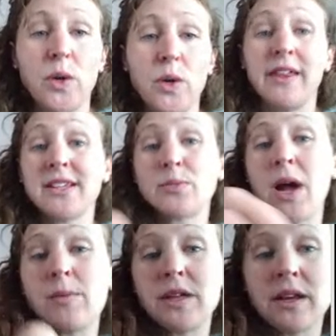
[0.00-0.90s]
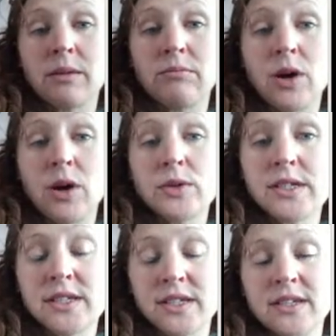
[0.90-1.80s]
That's probably their
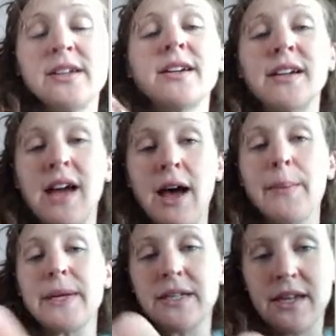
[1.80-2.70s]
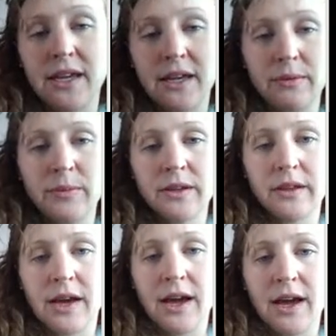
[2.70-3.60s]
most common name,
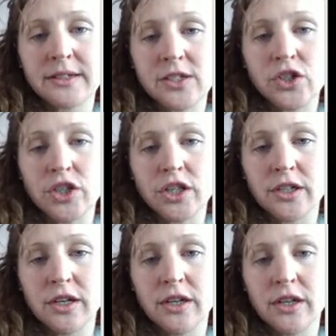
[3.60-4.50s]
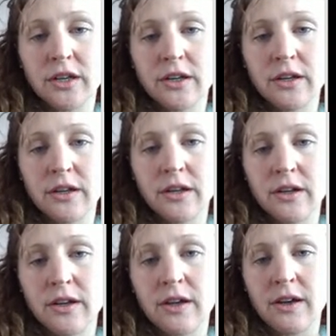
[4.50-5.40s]
the oxygen
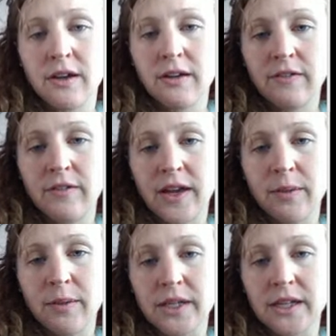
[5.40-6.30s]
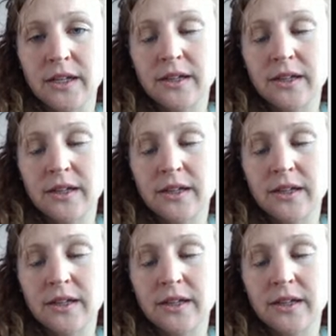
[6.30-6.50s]
family.